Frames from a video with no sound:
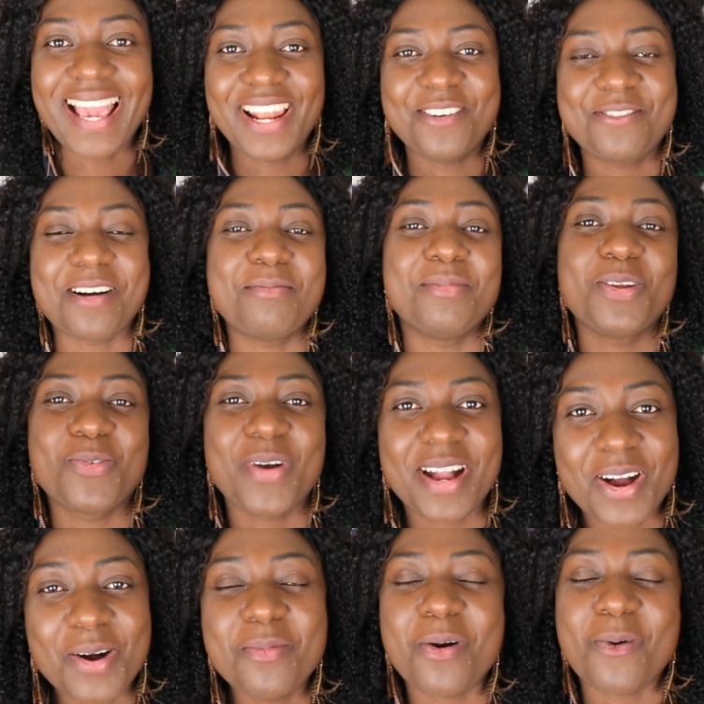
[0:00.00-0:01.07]
Hello family,
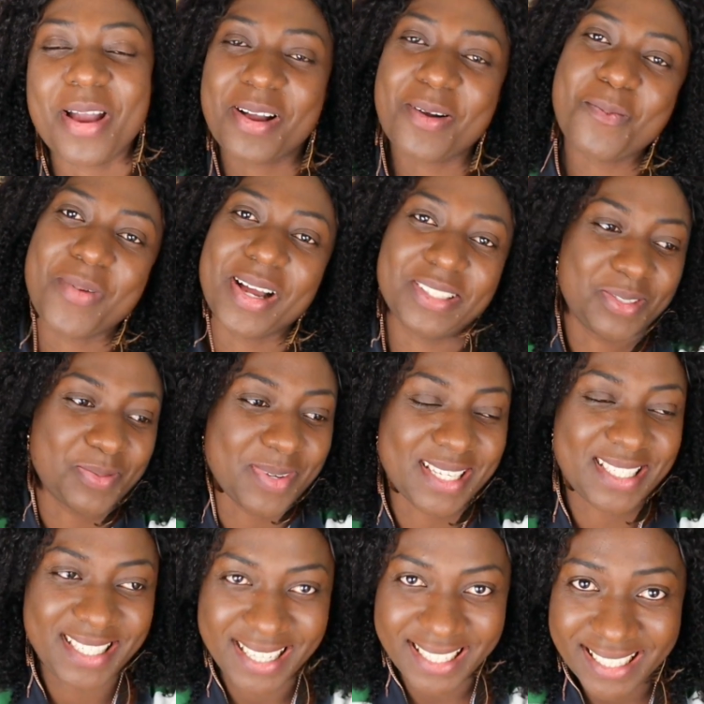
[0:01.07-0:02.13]
welcome or welcome back to my
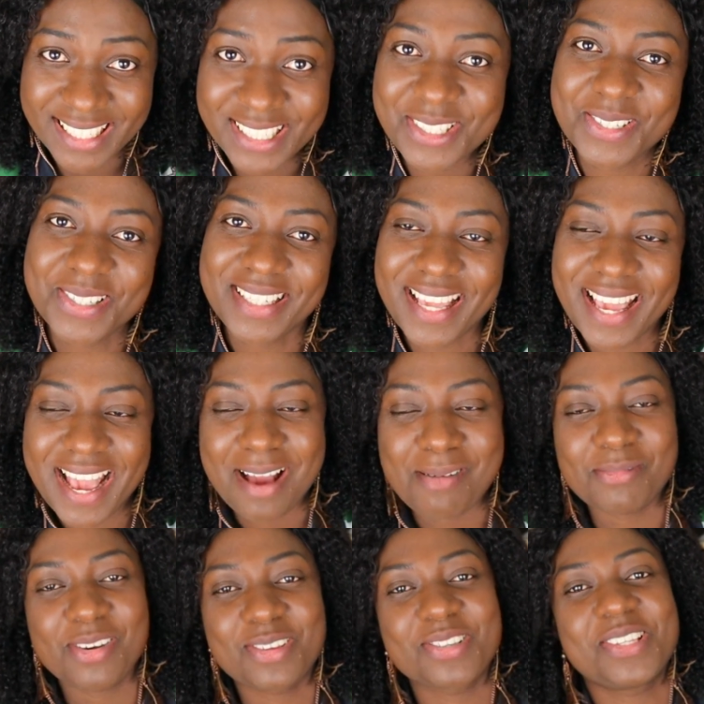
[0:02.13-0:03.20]
channel. Today
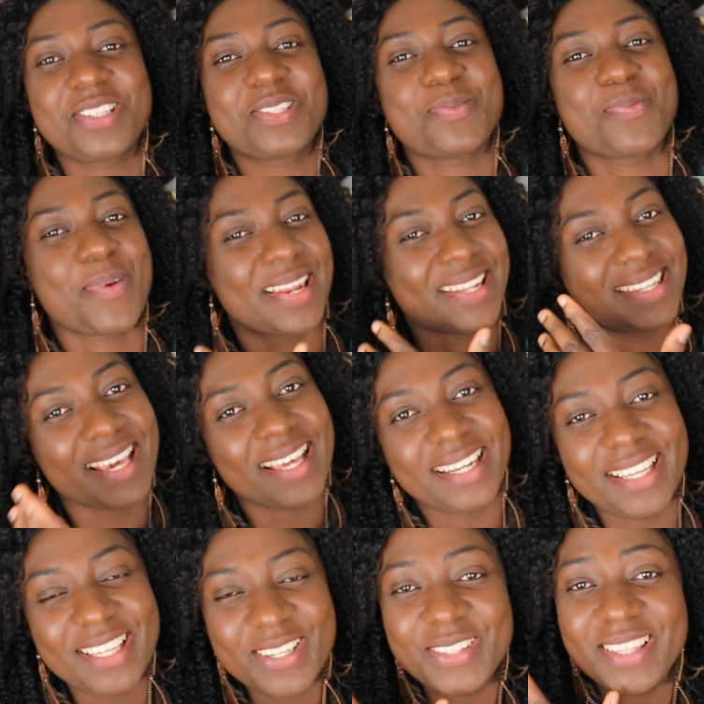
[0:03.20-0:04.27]
I'm just going to be
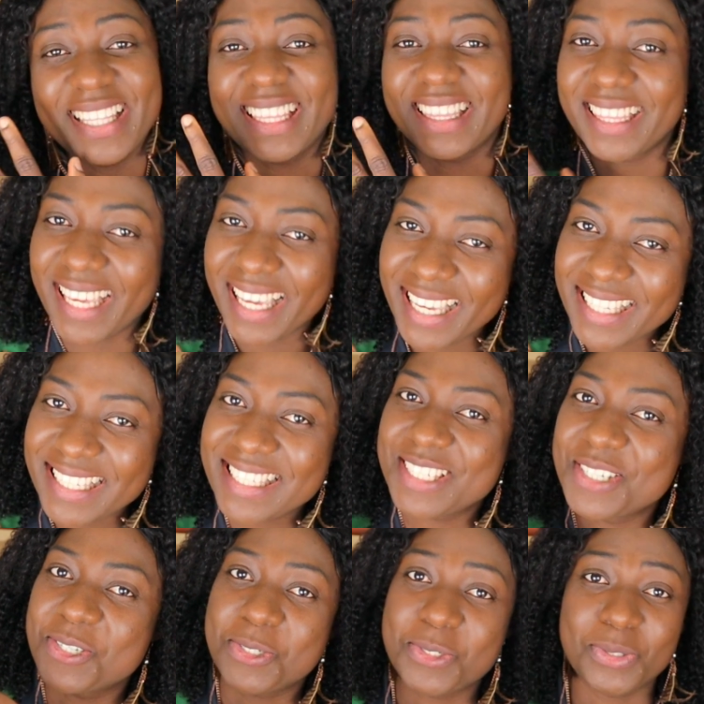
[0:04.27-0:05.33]
telling you the things
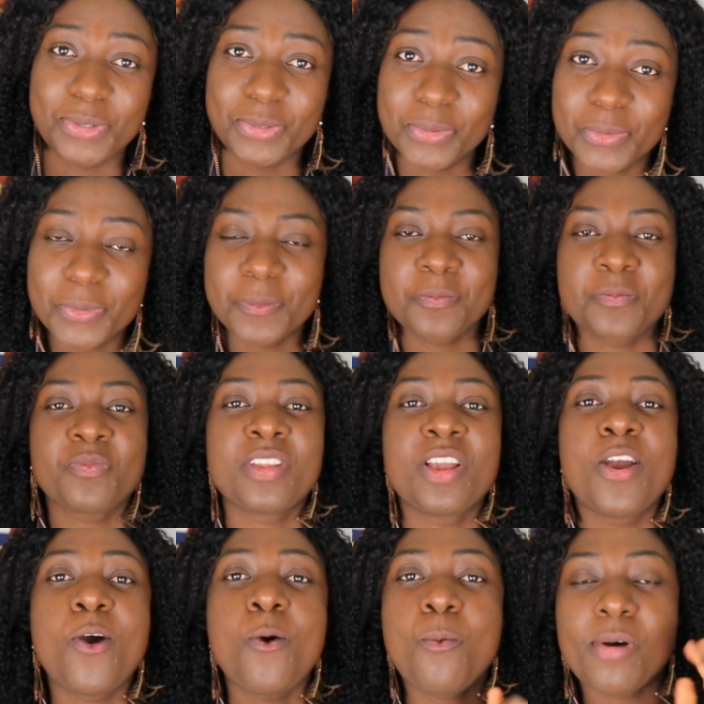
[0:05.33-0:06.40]
you should do
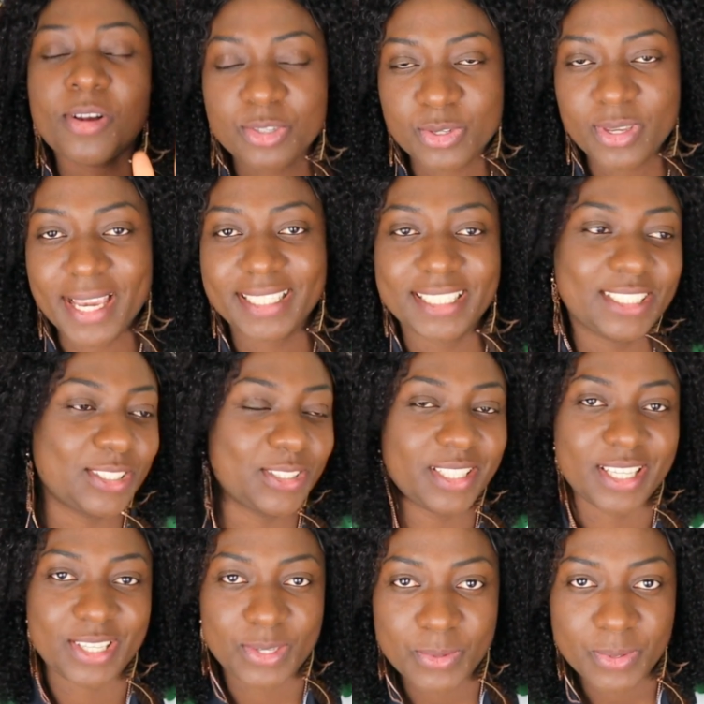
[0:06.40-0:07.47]
once you get into
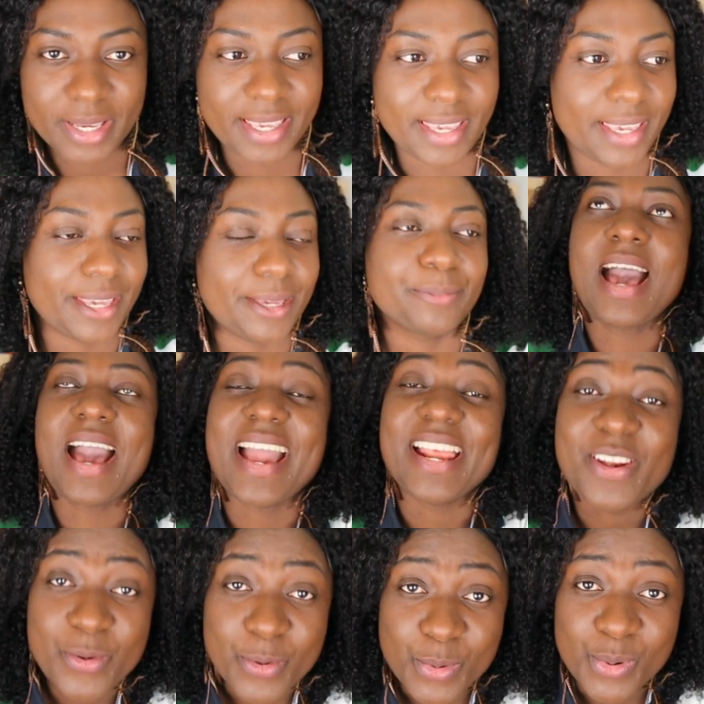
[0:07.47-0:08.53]
the UK. I
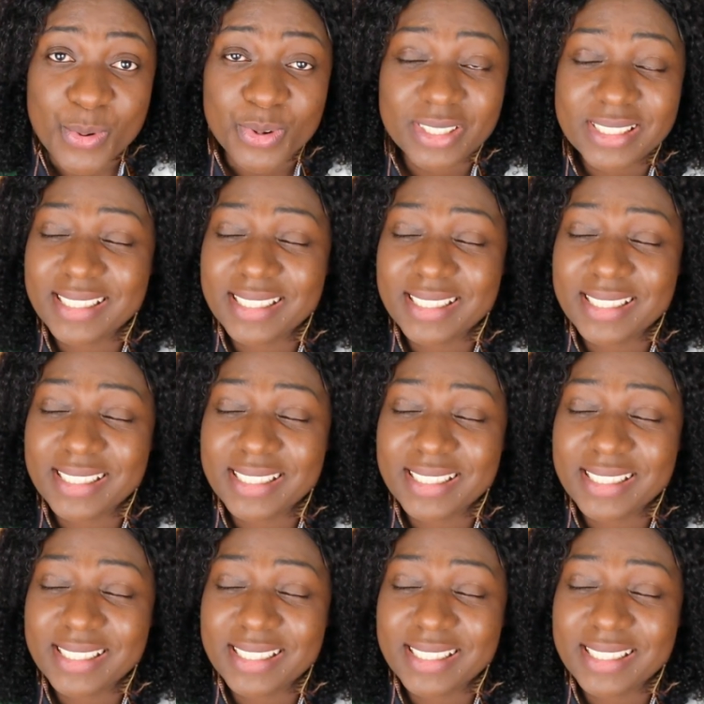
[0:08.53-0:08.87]
know